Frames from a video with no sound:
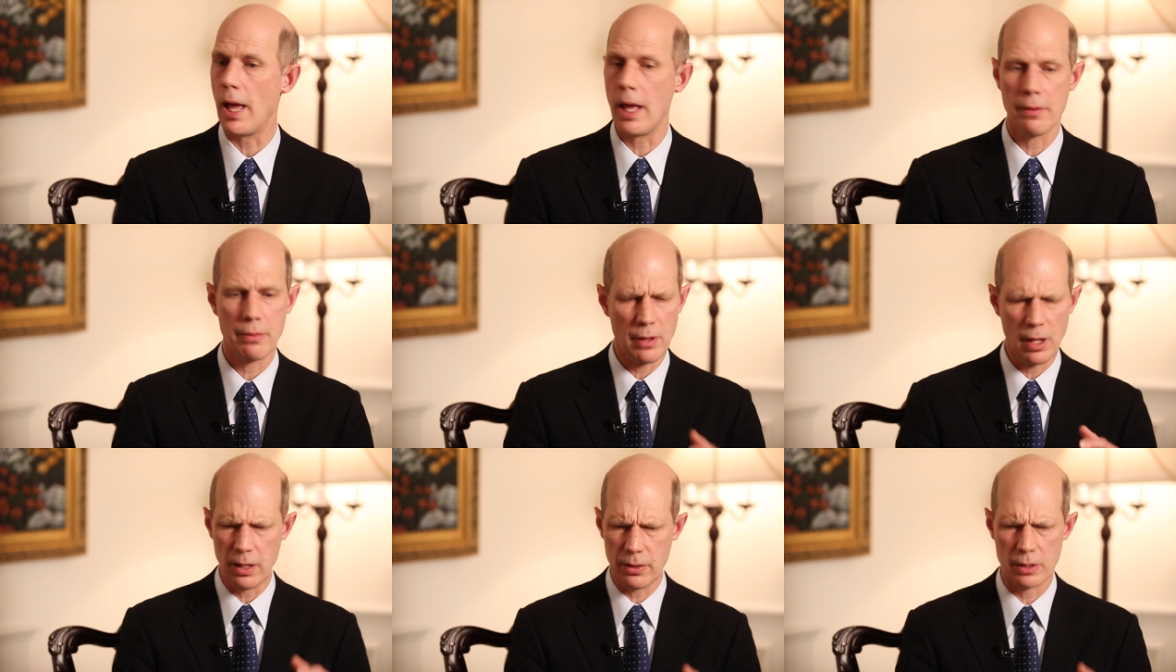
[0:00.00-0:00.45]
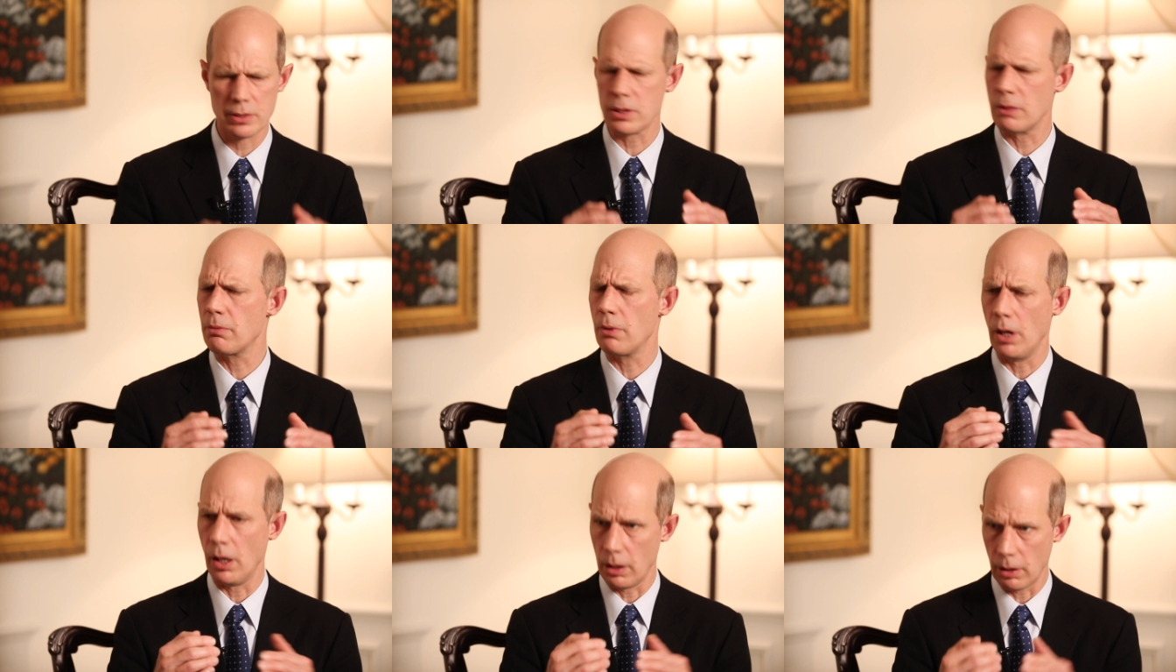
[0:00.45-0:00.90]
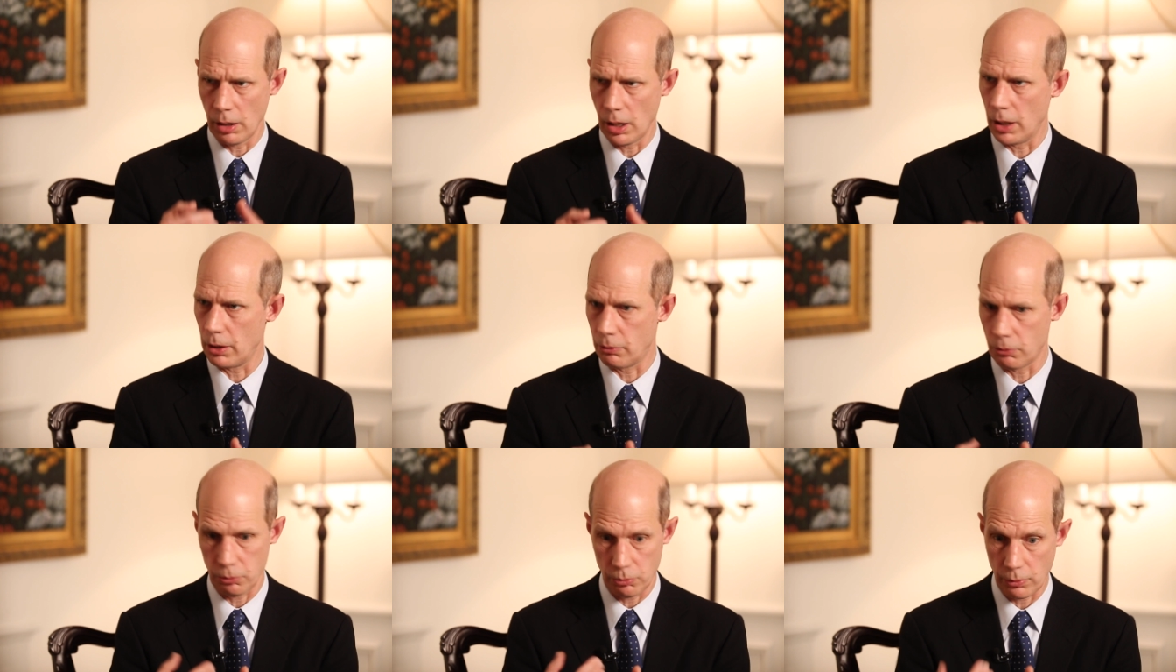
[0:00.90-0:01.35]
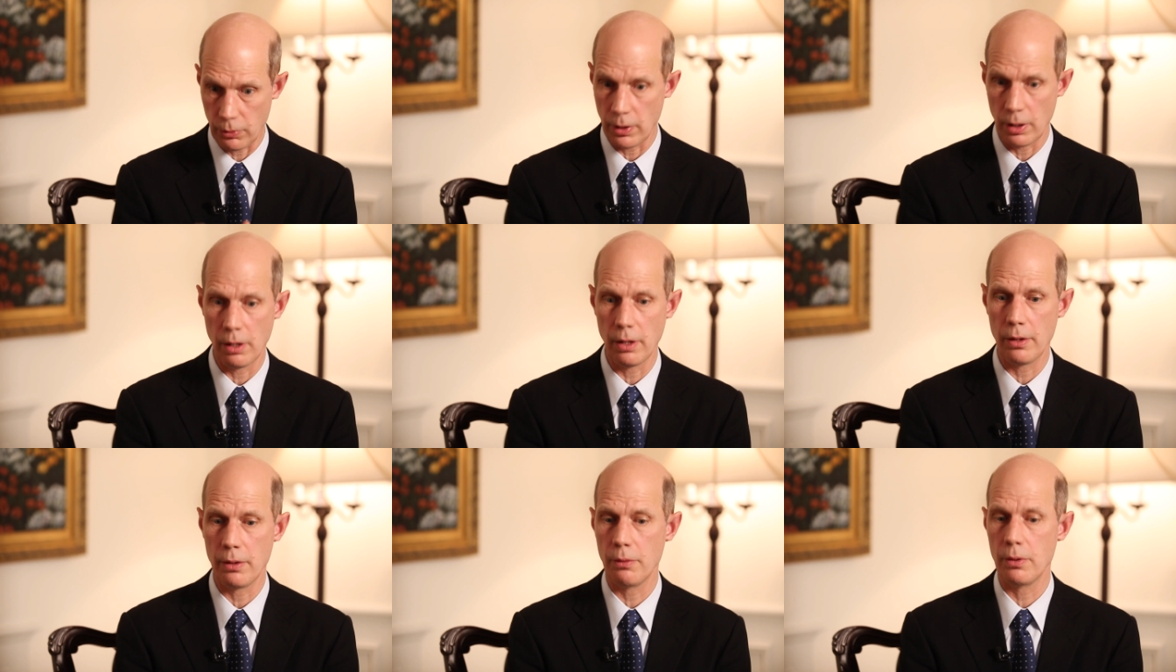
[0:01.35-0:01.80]
and there's
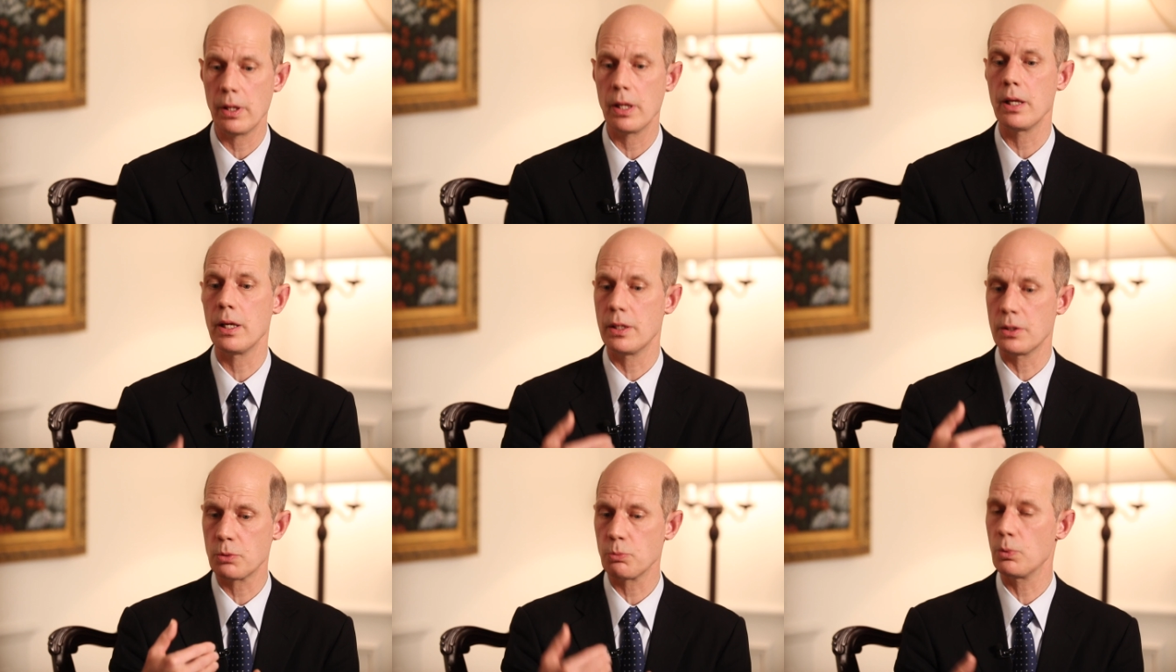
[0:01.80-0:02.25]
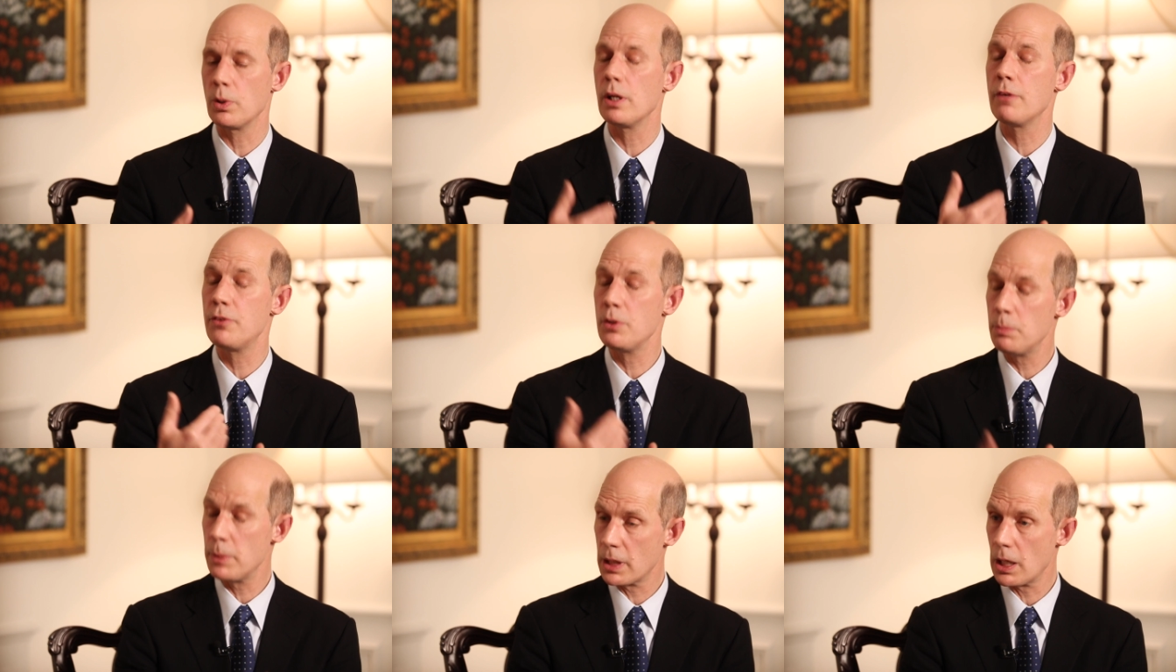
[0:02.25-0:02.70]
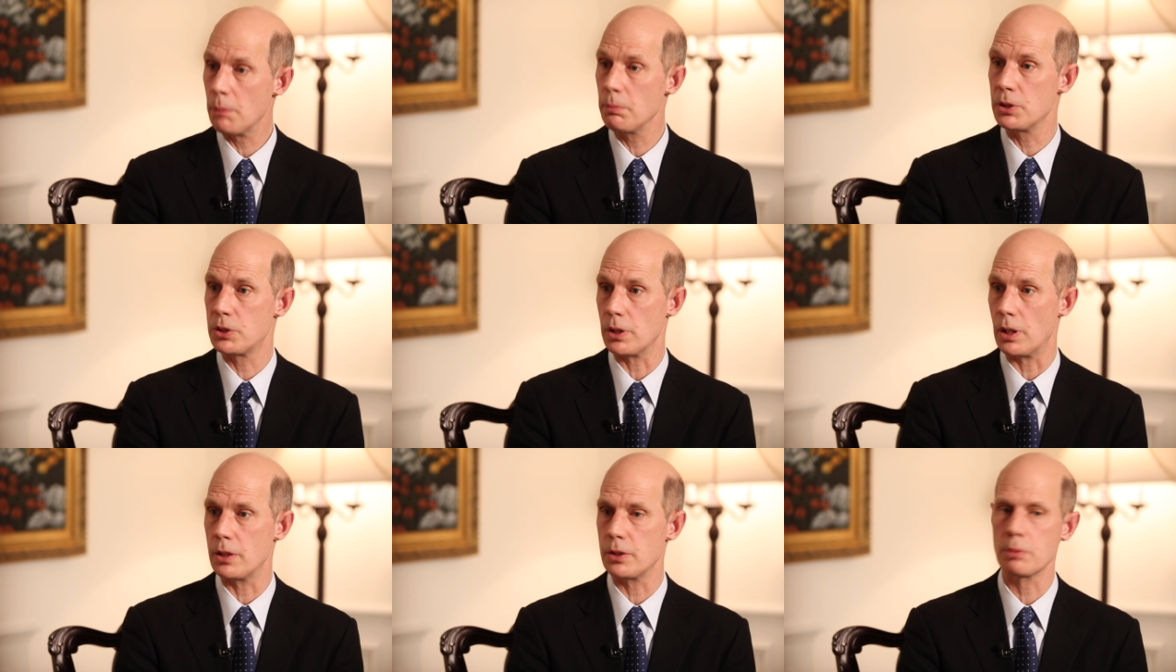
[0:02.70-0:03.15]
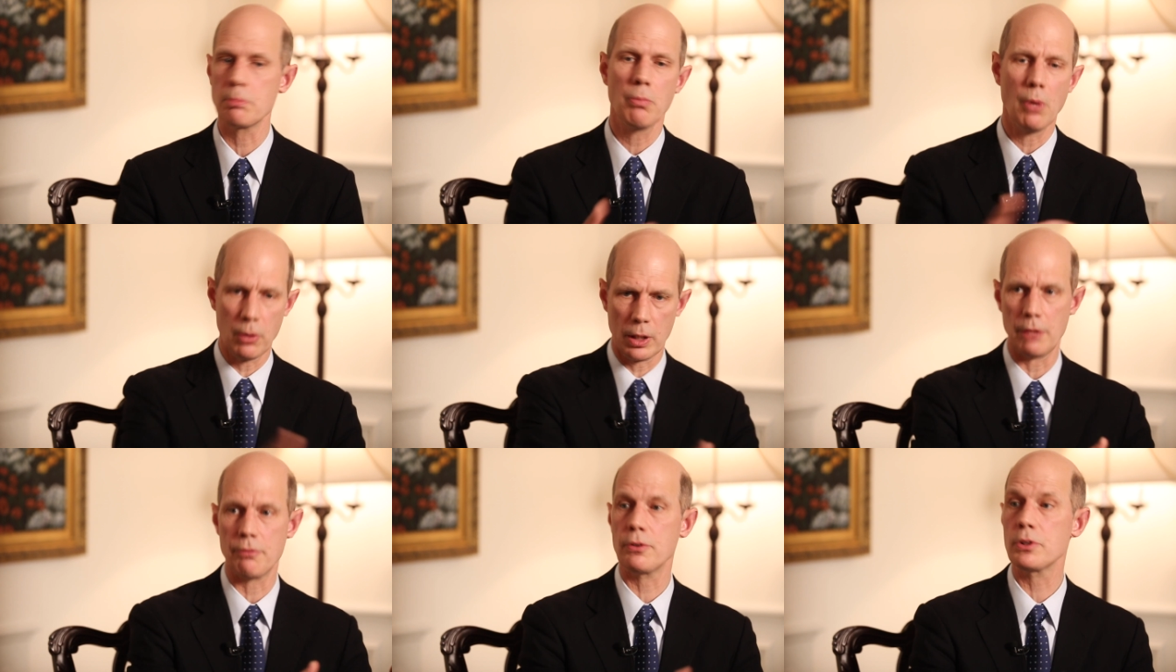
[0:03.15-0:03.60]
if you become a judge,
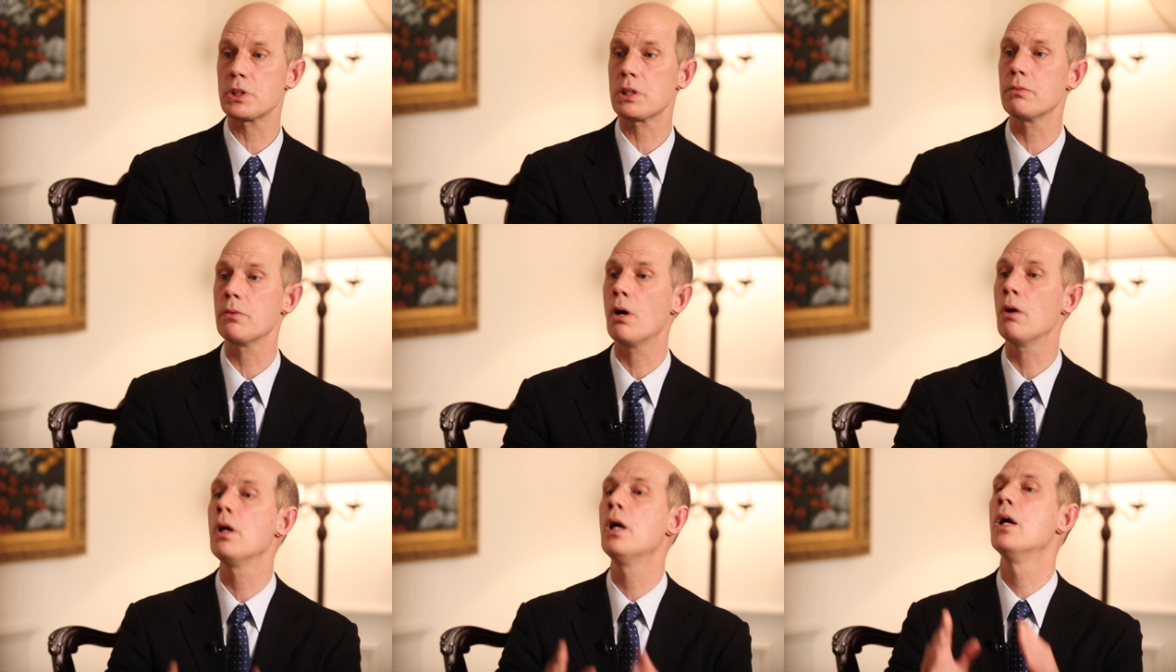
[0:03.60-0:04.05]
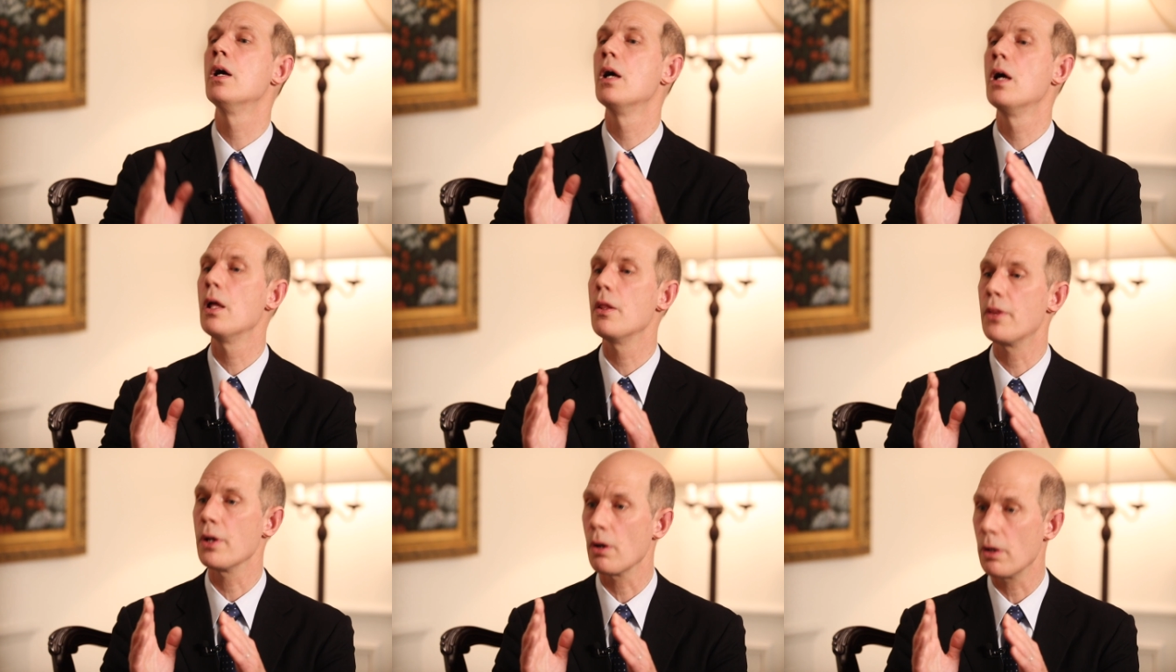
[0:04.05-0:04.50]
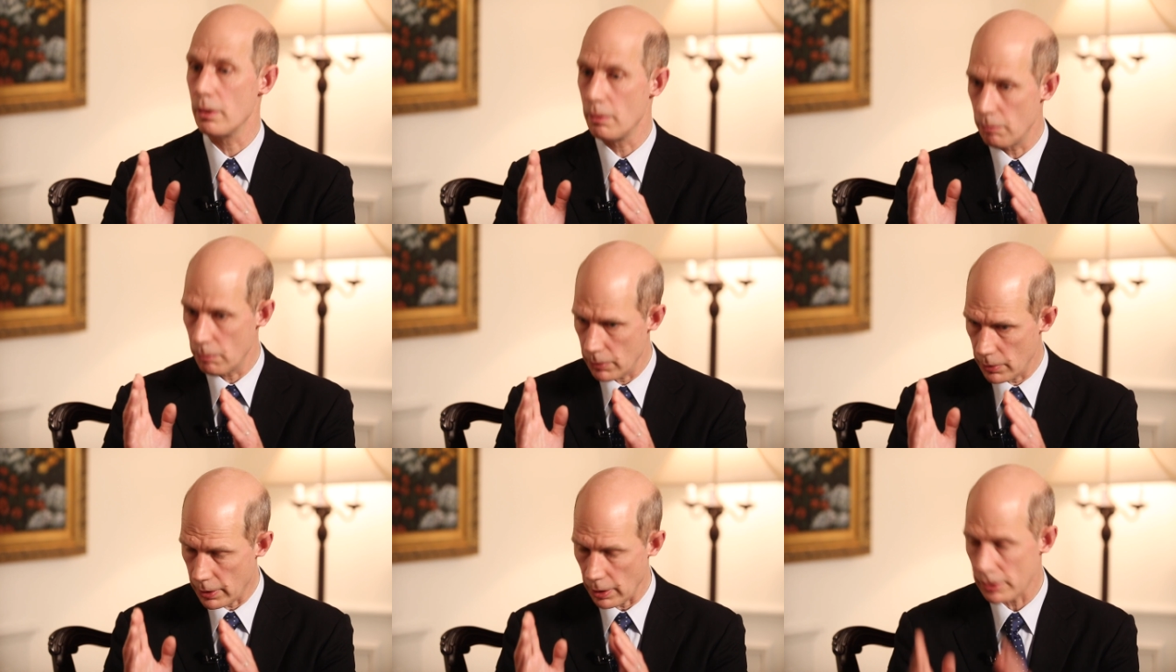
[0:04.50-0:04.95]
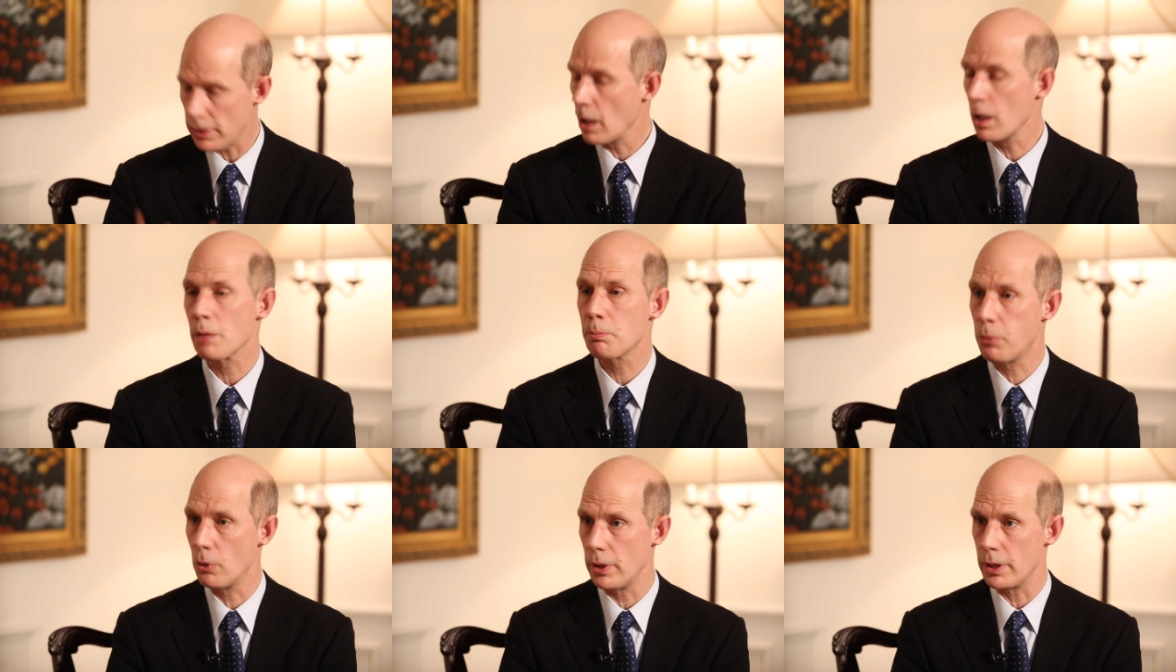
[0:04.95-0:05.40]
okay, first of all, they're
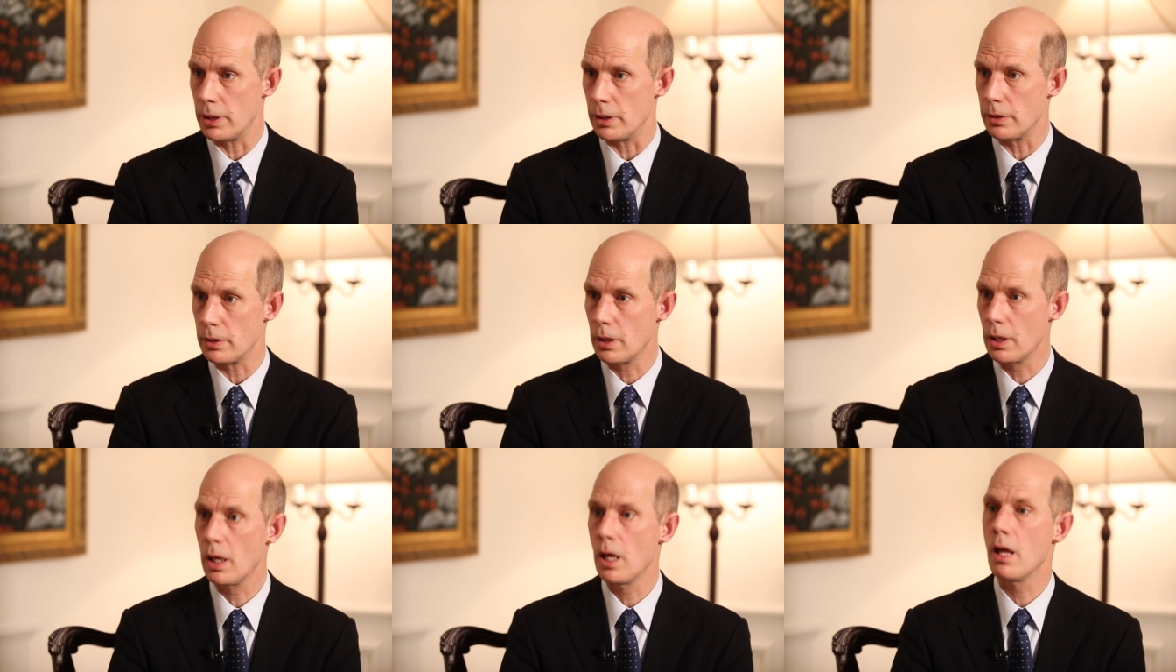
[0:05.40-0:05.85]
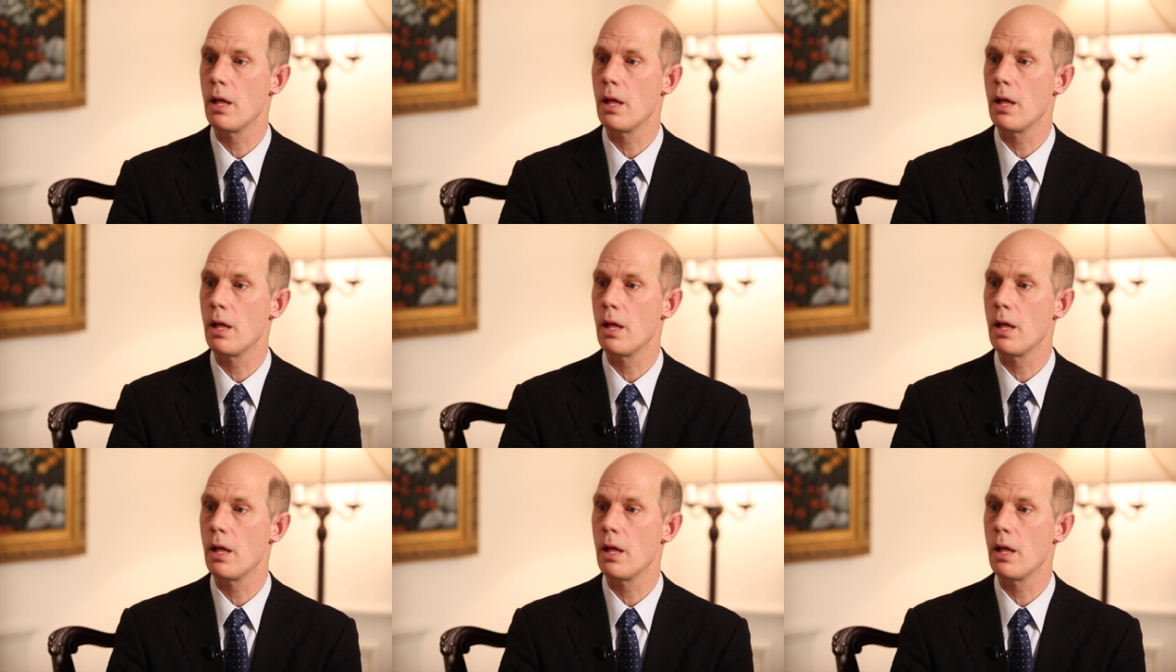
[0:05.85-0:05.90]
not appointed.